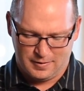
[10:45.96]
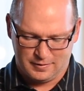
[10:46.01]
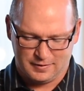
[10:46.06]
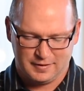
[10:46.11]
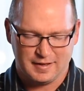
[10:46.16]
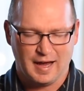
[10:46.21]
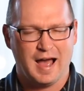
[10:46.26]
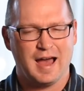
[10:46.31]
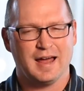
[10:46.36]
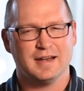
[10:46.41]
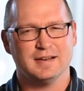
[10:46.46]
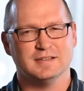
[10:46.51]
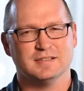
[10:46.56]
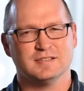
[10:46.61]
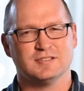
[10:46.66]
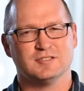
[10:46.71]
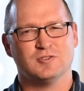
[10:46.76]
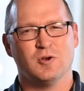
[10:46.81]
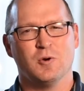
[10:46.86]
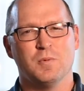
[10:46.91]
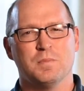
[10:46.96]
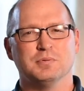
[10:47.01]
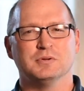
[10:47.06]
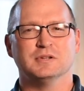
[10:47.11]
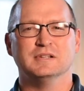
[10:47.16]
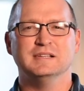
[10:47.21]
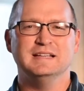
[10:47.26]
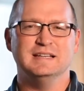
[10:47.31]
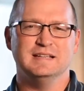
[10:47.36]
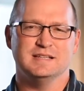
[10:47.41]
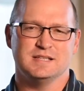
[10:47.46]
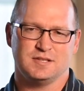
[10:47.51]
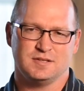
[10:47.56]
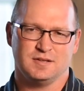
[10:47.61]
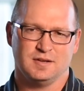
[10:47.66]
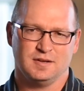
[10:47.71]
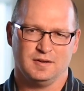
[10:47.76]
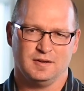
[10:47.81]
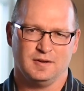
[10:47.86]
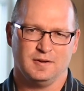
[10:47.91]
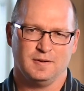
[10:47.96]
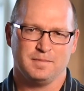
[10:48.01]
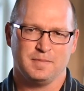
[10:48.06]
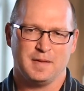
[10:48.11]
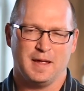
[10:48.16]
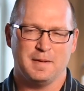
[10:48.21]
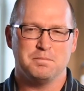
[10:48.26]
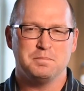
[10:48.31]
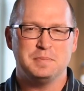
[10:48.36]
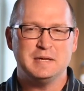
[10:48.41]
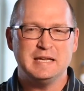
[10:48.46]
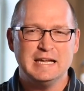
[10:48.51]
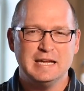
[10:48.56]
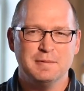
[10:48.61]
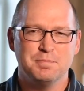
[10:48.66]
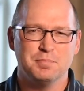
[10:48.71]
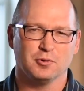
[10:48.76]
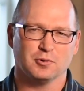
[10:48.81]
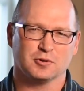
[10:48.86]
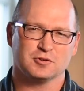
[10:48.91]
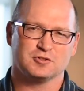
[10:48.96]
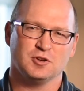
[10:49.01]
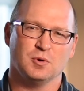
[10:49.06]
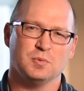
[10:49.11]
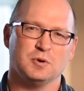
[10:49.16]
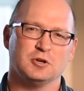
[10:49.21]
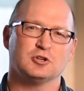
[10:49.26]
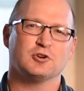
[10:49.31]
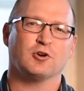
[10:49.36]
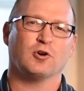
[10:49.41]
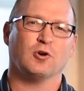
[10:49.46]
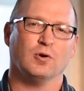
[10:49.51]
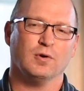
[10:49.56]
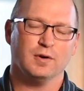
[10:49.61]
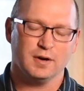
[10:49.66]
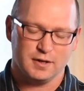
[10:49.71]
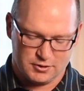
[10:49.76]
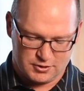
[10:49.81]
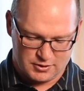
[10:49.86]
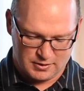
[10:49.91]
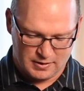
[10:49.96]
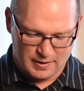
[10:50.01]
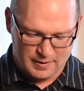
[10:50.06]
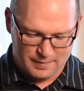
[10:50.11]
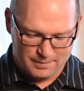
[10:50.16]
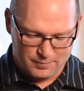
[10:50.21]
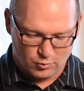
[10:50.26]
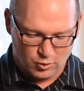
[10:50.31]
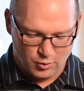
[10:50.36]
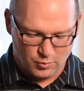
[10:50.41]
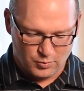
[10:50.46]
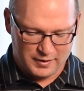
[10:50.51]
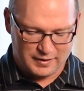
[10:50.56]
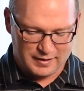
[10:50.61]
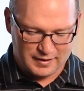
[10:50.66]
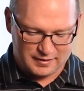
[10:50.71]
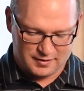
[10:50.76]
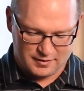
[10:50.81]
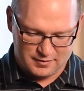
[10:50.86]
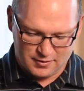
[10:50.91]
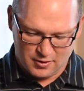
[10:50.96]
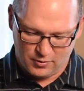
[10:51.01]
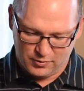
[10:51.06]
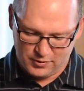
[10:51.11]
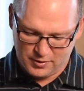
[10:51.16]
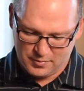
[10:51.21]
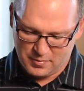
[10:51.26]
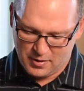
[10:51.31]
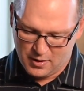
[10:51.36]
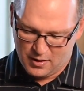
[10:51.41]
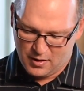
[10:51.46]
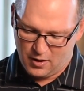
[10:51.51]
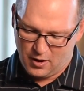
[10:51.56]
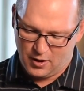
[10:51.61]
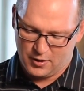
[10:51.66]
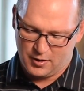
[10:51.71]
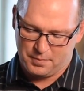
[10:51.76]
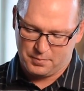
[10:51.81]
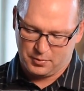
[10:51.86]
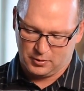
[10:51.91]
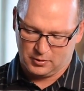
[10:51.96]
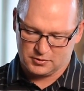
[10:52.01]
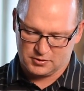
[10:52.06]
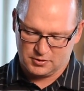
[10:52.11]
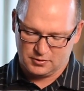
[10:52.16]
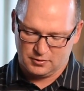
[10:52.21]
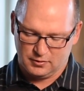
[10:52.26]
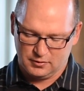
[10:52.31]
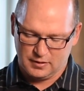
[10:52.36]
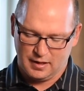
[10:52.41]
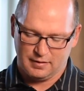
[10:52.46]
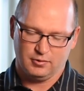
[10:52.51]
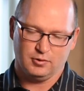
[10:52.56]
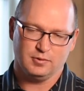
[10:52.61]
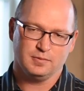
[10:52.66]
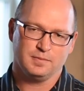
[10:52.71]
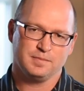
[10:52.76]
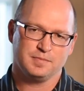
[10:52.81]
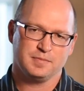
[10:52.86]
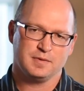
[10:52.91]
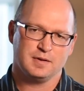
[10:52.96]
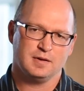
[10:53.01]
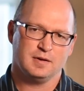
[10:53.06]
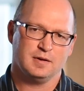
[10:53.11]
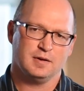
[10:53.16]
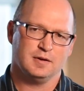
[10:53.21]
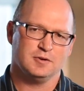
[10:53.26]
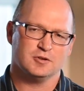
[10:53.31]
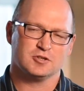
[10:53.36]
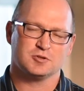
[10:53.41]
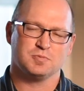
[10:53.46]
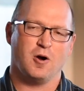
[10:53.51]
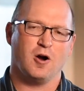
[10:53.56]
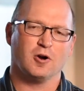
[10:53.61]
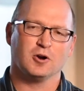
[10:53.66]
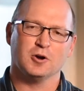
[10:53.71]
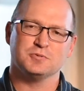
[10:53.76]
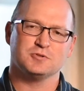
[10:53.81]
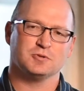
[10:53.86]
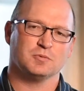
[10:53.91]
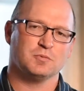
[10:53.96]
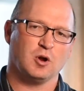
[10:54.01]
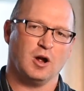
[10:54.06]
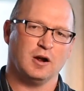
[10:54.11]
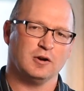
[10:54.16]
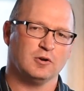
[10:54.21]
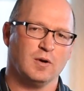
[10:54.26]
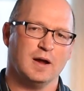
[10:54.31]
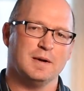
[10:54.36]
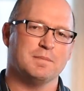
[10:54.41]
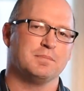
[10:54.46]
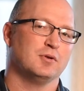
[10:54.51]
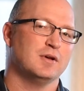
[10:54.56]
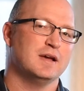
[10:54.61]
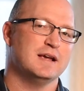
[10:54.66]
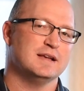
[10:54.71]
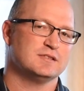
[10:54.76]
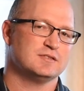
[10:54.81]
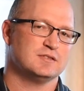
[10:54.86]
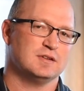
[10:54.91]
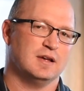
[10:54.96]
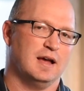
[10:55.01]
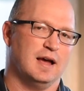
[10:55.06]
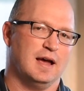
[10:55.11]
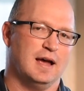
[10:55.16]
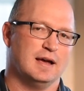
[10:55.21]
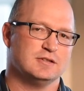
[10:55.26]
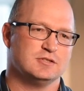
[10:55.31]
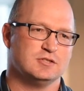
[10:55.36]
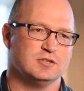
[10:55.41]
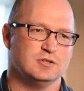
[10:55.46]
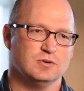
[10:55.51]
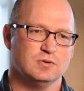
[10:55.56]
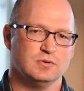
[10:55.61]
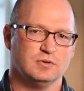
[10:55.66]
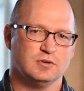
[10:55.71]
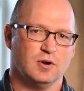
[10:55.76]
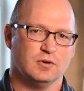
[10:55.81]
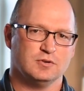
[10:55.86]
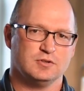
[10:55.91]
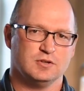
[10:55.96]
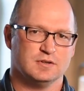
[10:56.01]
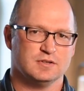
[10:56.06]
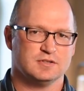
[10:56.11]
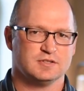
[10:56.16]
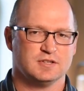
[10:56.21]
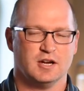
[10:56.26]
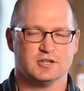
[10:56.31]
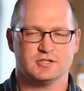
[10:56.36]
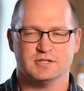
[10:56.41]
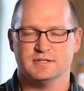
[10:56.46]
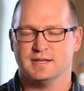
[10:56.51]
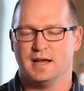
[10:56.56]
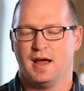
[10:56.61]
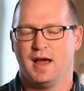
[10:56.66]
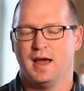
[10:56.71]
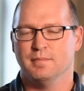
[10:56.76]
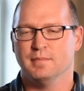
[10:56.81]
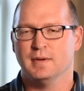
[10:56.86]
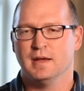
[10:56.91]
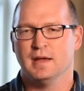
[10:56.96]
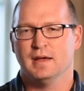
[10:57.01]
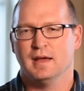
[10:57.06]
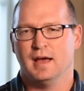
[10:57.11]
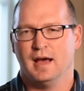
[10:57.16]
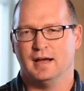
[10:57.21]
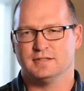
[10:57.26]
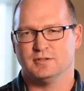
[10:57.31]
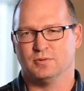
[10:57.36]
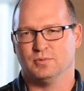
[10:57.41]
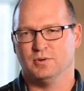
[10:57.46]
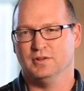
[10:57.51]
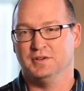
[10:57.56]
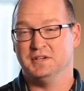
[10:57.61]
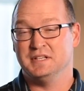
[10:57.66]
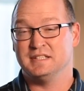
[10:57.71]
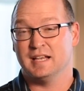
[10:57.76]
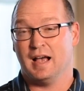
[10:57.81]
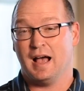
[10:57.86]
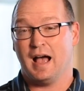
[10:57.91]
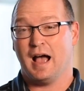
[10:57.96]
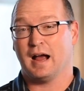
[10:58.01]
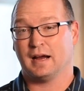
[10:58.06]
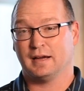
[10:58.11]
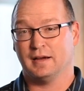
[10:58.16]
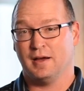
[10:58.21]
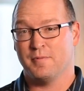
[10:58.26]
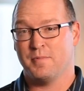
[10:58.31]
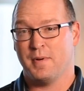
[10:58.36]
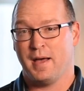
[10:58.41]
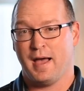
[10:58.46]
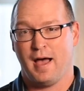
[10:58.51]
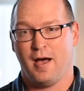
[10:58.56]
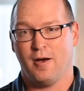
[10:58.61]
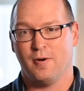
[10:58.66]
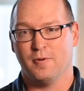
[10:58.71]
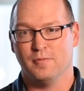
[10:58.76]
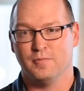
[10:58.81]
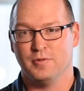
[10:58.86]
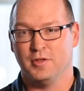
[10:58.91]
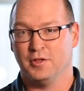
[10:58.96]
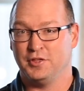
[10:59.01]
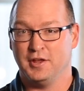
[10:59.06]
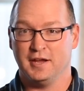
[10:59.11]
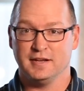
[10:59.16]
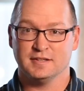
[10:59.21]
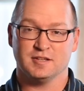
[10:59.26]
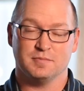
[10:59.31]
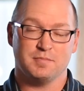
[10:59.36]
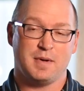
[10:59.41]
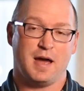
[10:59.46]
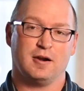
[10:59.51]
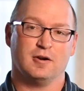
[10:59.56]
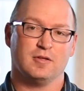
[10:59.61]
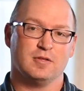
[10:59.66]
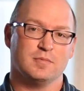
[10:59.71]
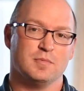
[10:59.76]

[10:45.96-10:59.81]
God is so pleased, and people are so encouraged when we get to know them on a personal level. Your small group's a great place uh, as you go to your discussion time uh, to really talk about the things that matter the